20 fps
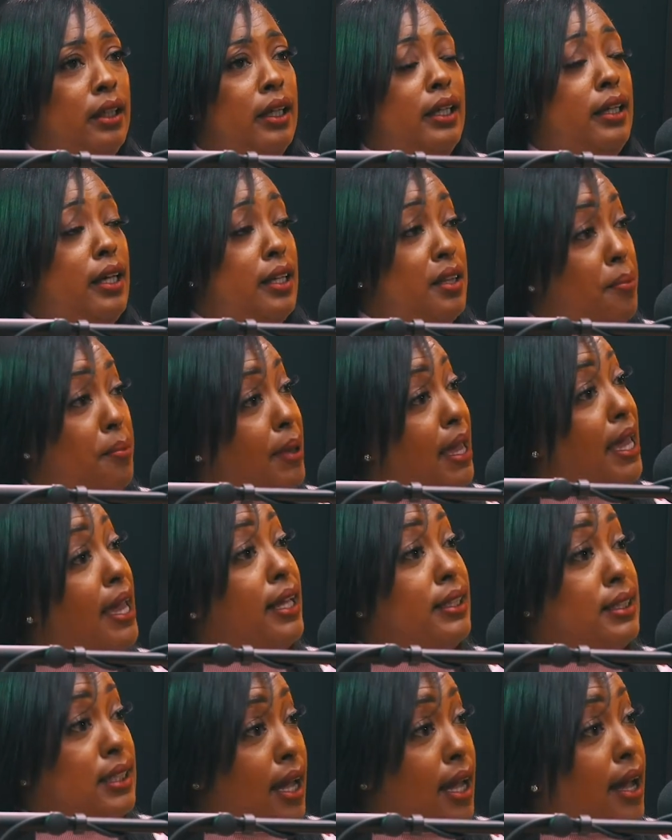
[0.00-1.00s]
another
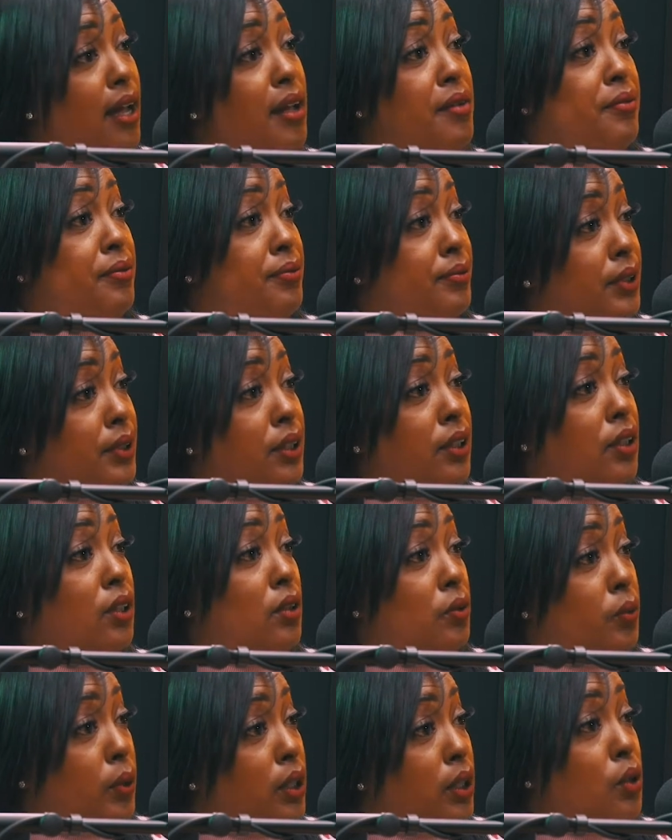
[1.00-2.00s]
bad time, you
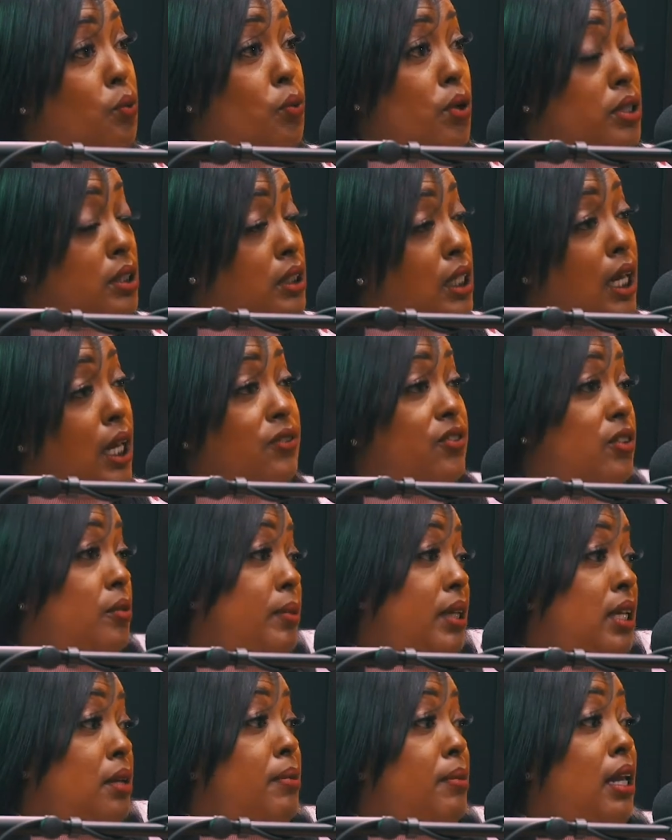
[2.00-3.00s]
know, one of the worst times for
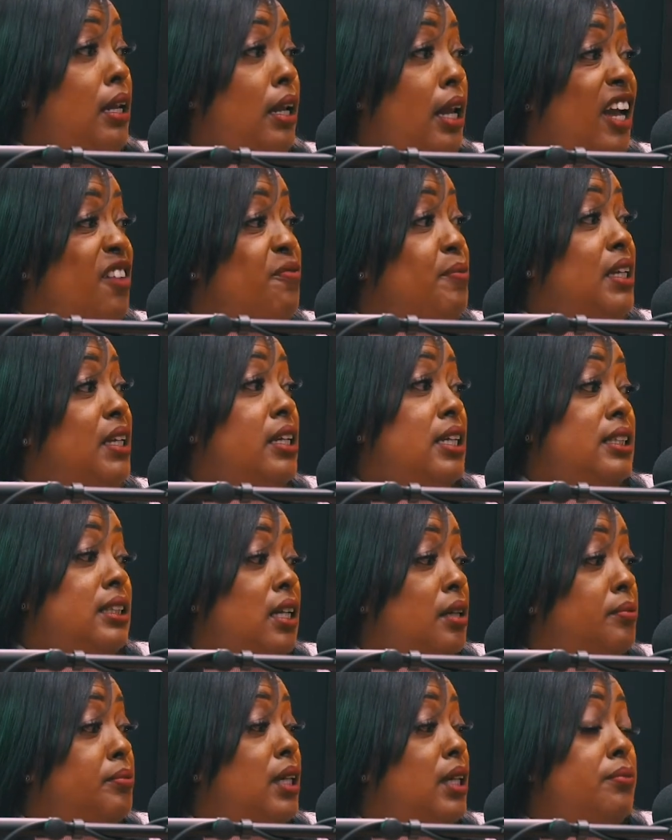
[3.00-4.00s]
me in my life because
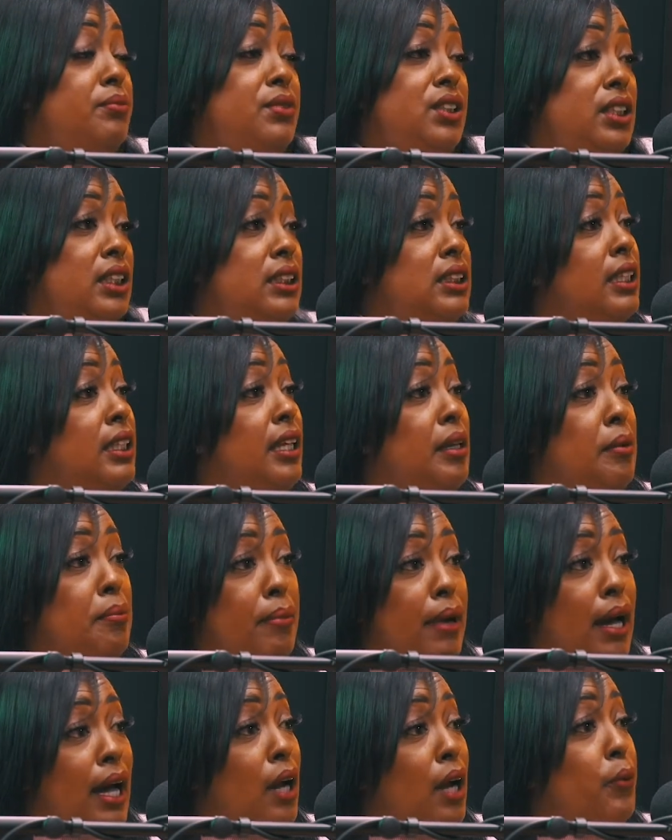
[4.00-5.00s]
I'm I'm just getting
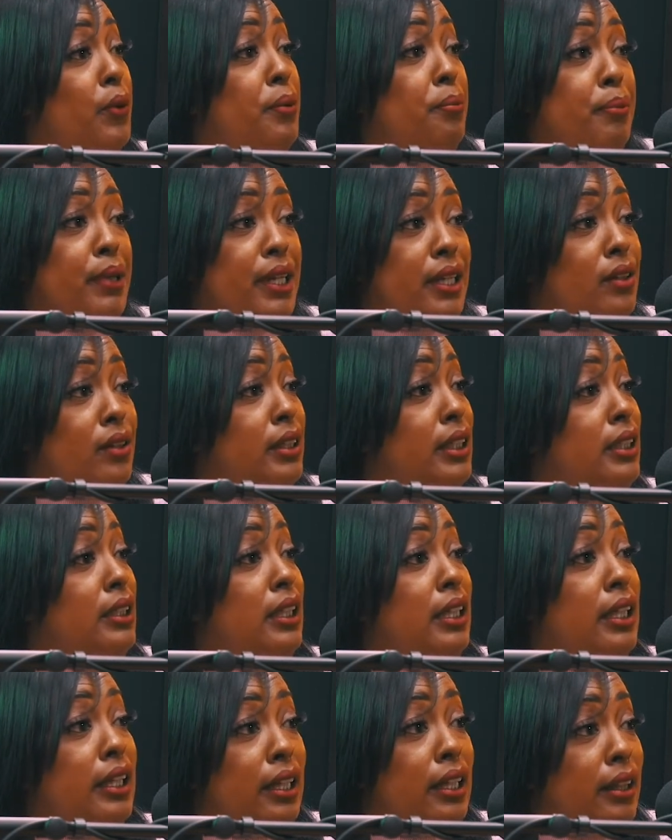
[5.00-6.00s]
by with barely
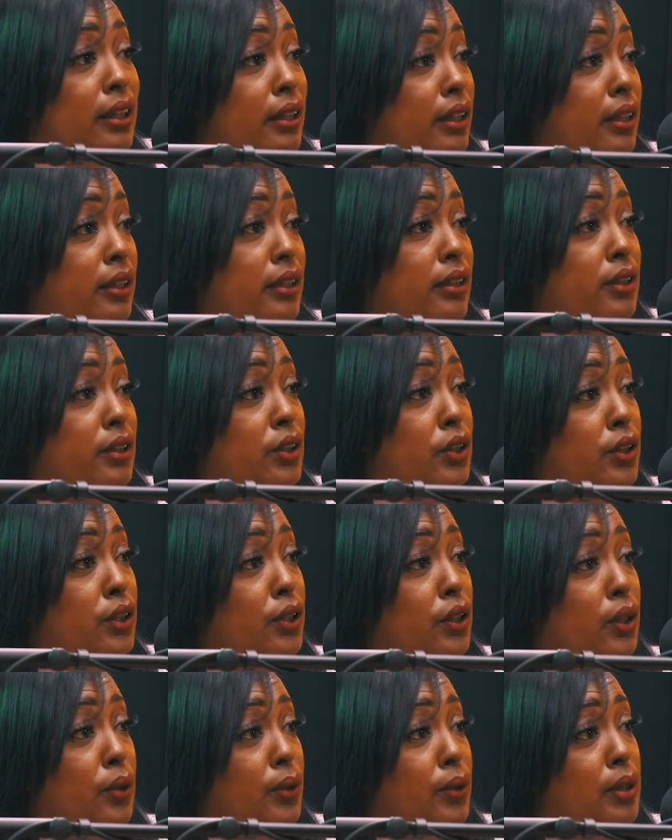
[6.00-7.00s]
nothing. You
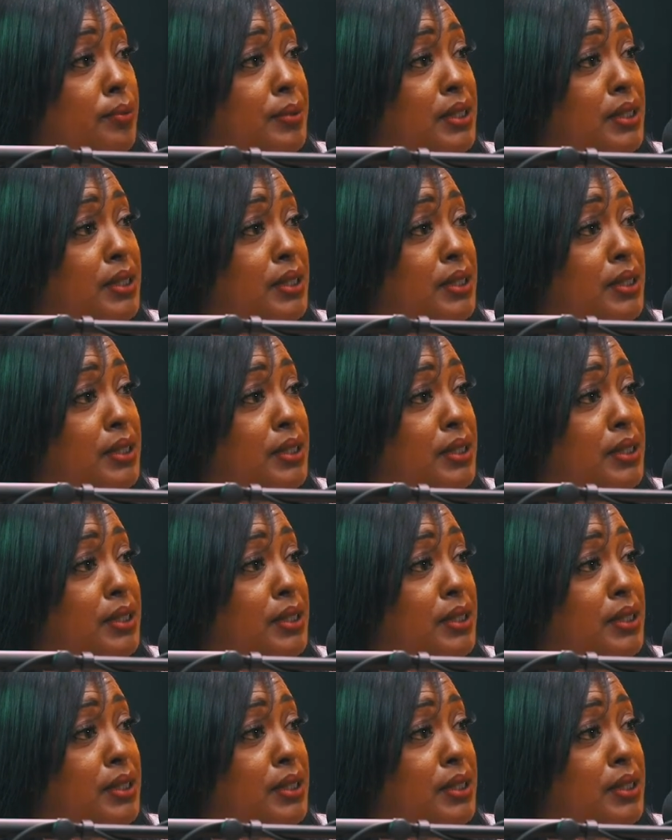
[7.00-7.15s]
know what